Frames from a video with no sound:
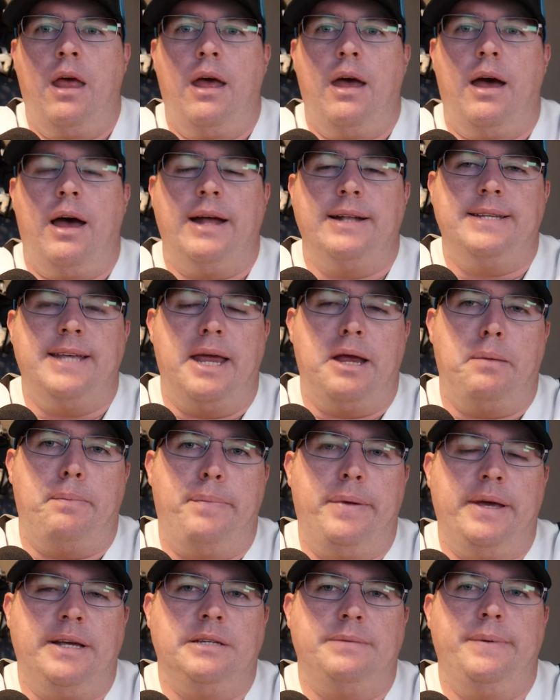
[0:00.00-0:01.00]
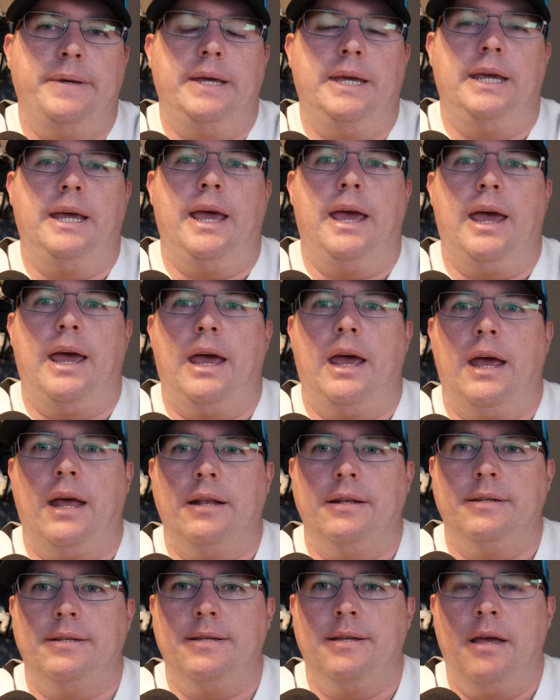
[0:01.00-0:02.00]
Tank Bigsby,
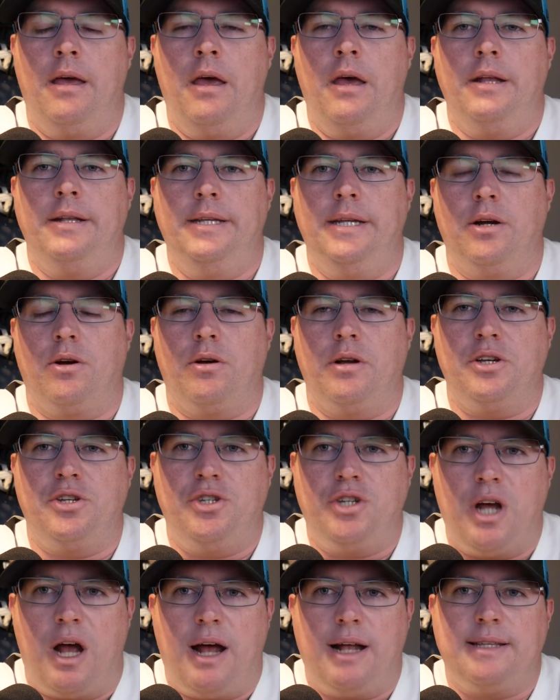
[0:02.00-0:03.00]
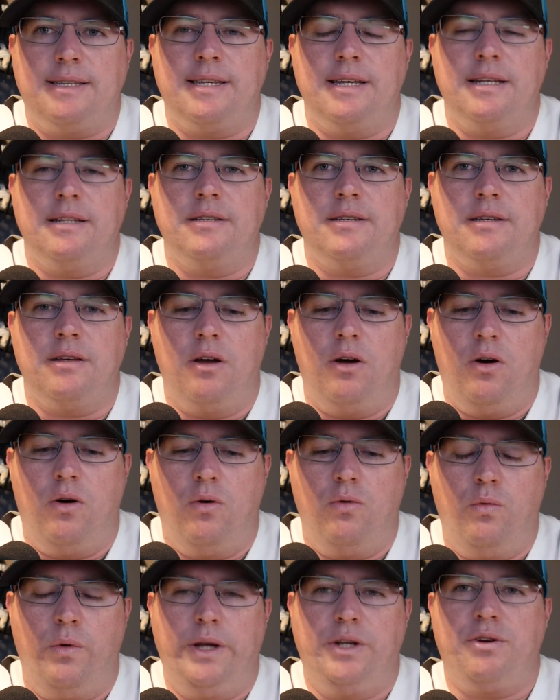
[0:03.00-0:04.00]
and Dearness Johnson. So
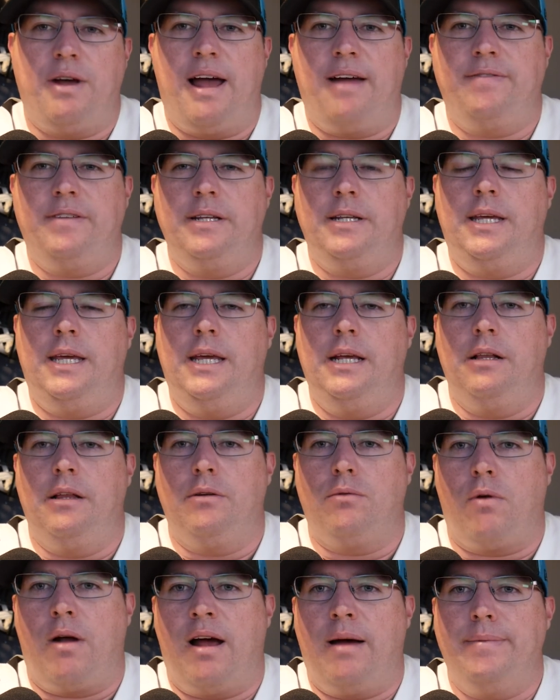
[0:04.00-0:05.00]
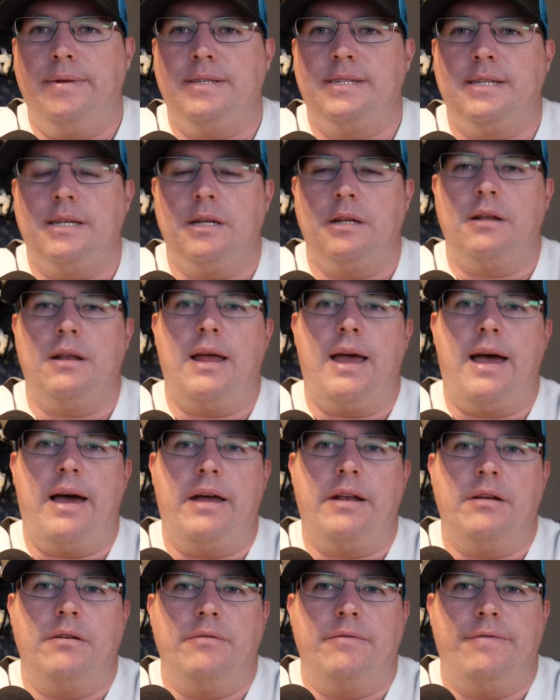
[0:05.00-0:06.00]
we drafted Keelan Robinson out
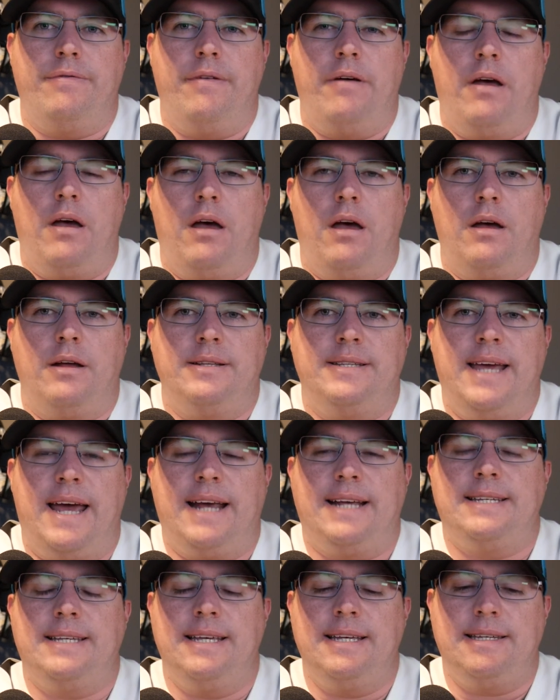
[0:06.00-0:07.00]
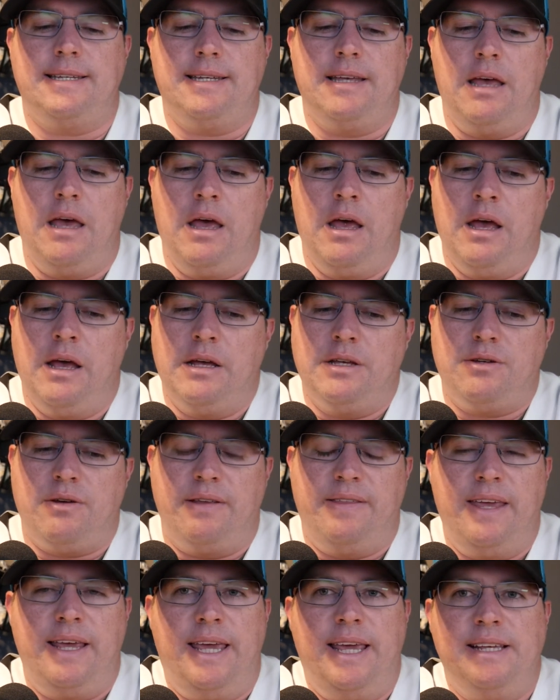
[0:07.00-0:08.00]
of Texas. So I
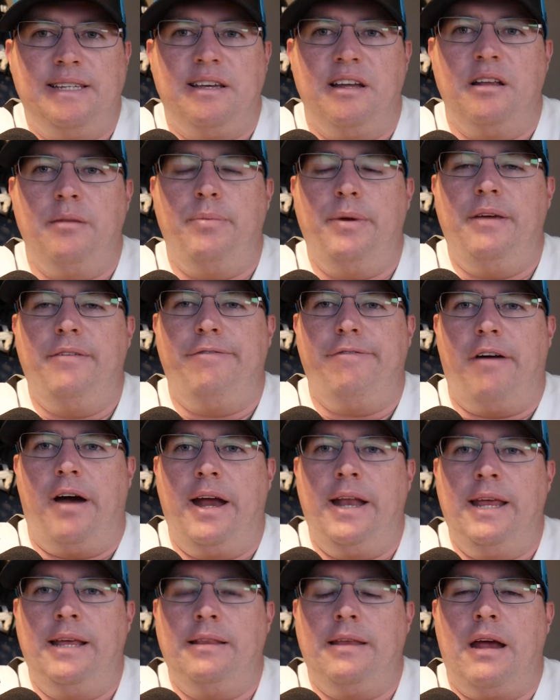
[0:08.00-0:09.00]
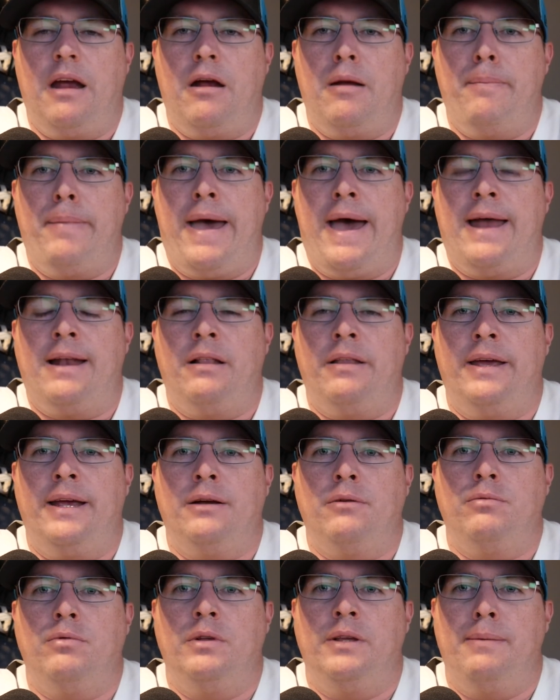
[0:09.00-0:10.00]
think he's going to be fighting there and
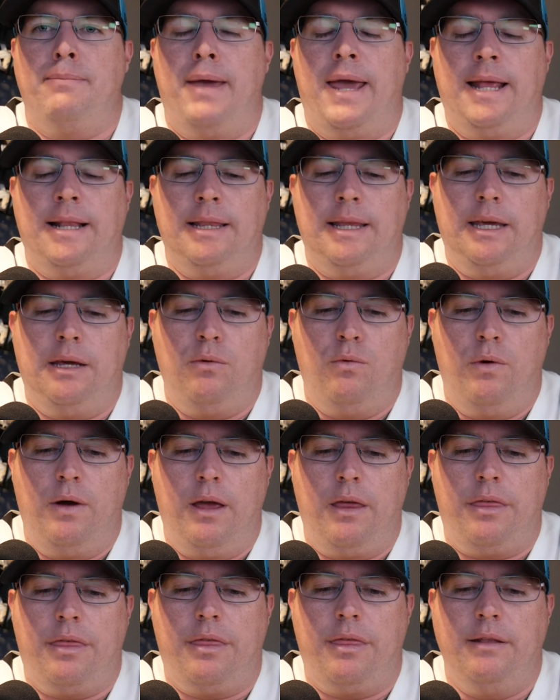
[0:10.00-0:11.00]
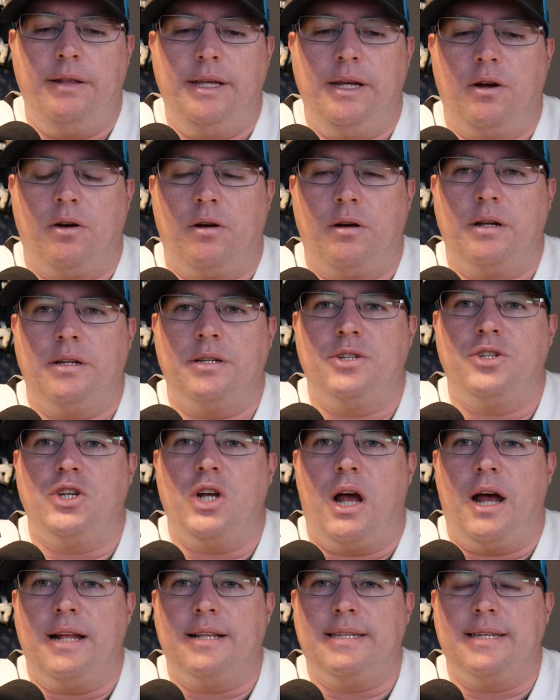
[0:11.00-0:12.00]
battling really mainly with Dearness
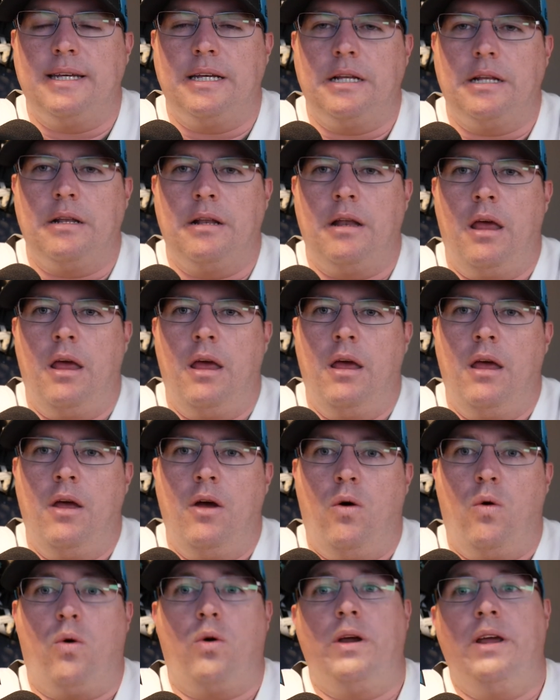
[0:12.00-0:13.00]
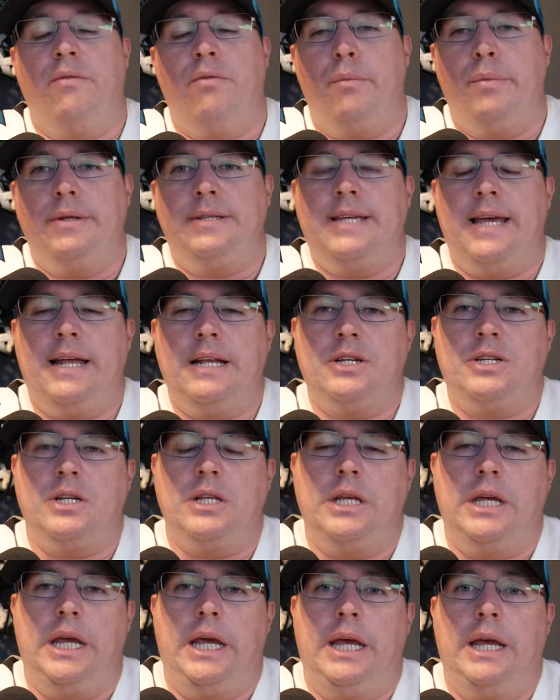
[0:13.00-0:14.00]
Johnson, or even
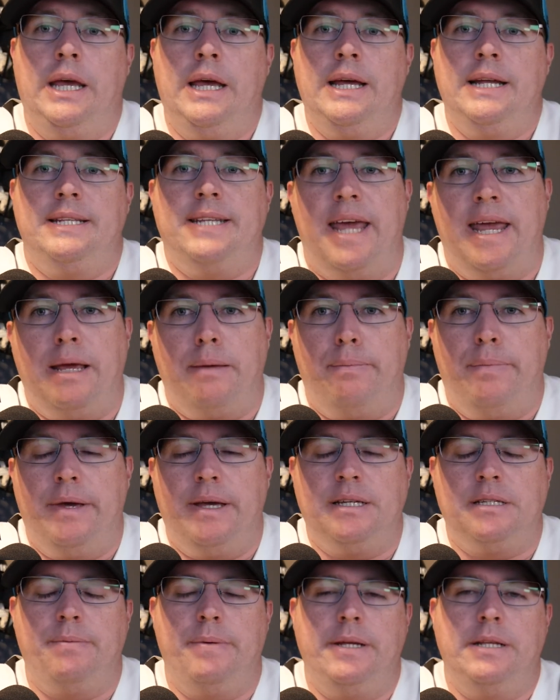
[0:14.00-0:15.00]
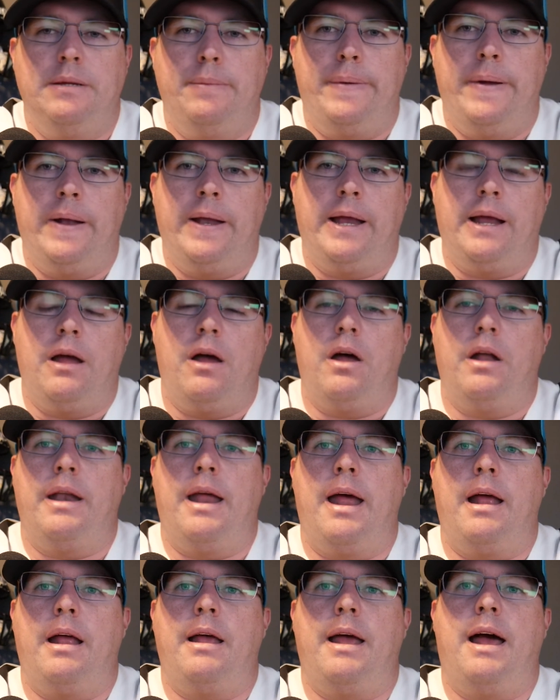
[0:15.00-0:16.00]
potentially Tank Bigsby, depending on
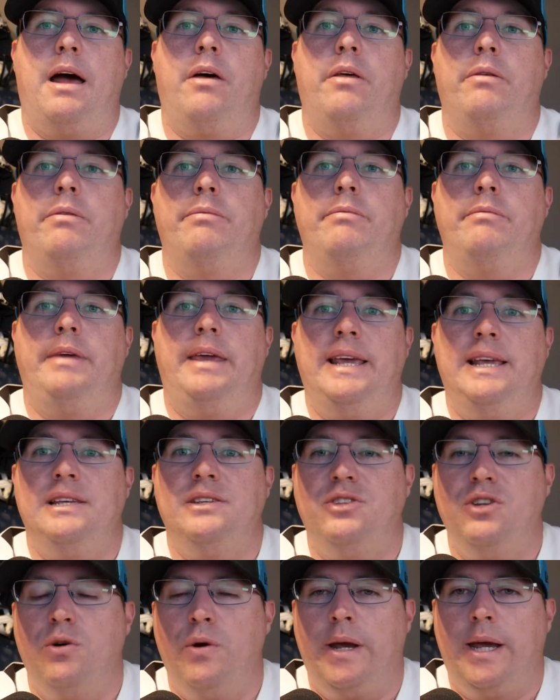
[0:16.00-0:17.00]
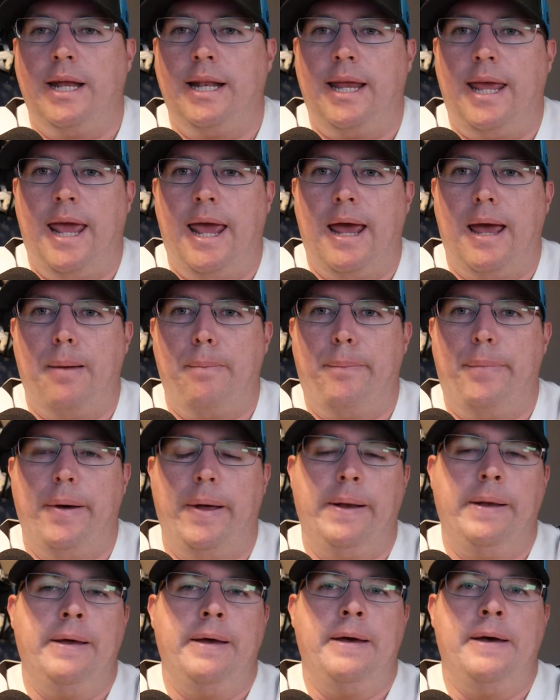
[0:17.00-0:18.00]
how he's doing in camp. But
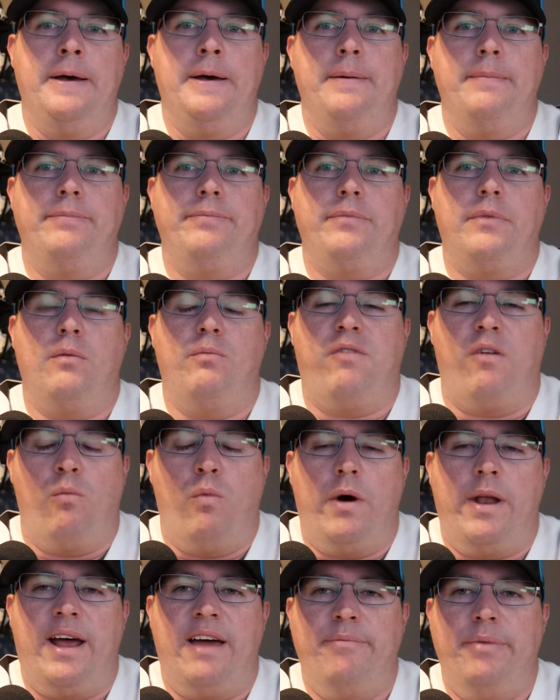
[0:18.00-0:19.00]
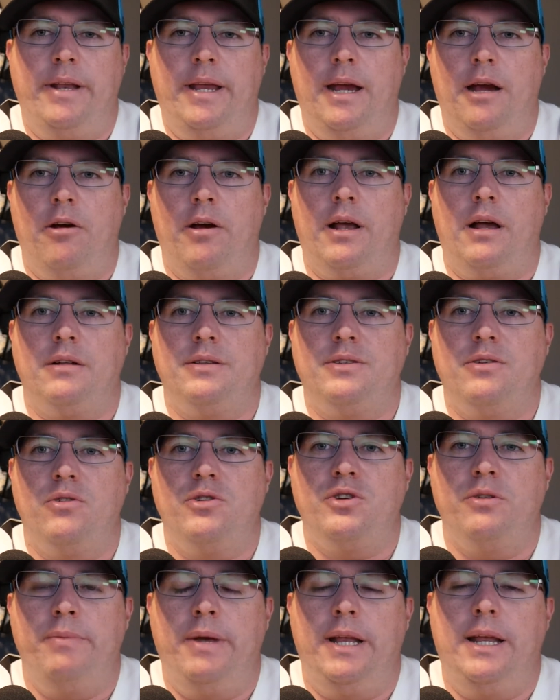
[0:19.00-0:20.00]
from what I've been hearing on
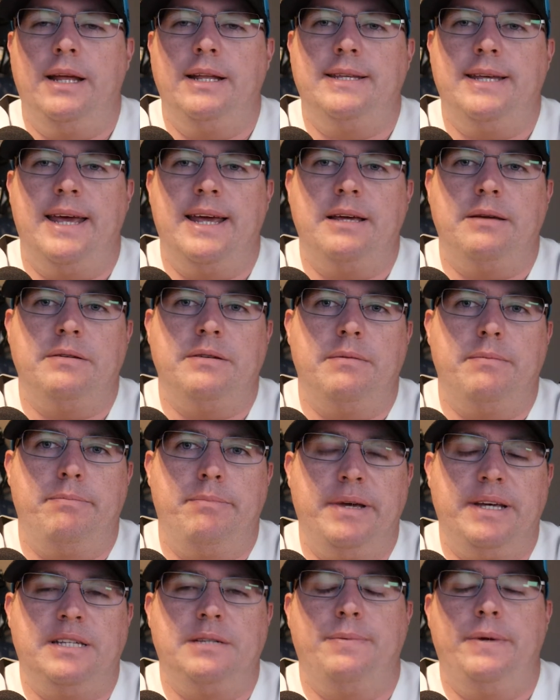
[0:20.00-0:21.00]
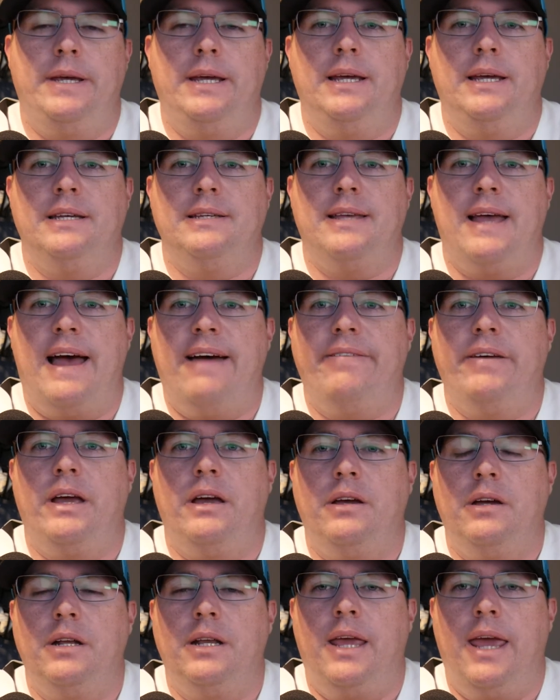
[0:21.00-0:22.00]
social media, Tank Bigsby is having a
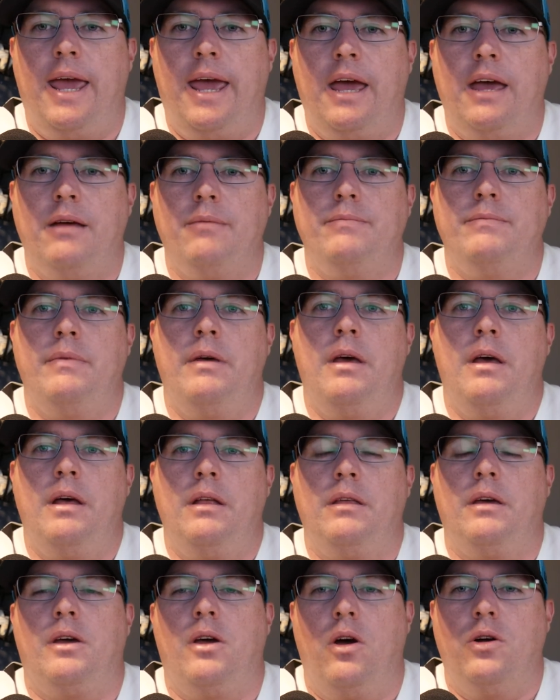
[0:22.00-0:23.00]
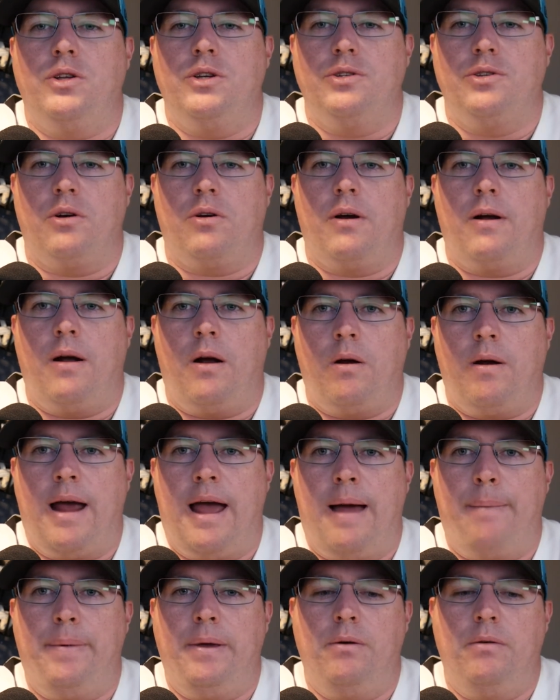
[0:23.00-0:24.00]
good camp. The coaches are
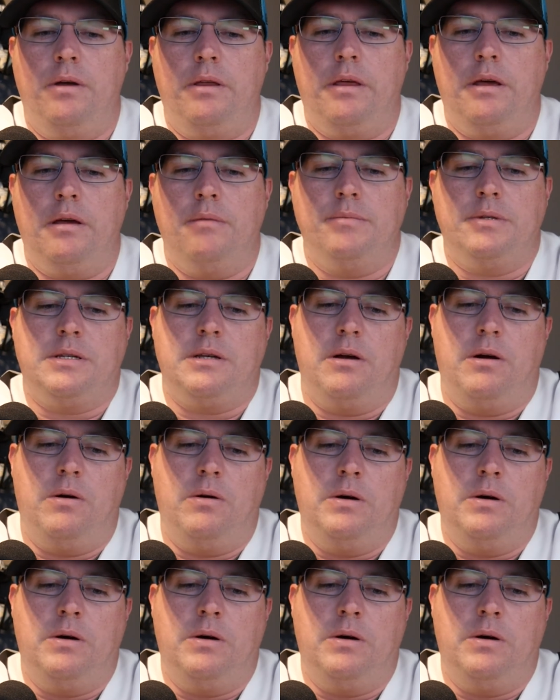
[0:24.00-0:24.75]
happy with him. So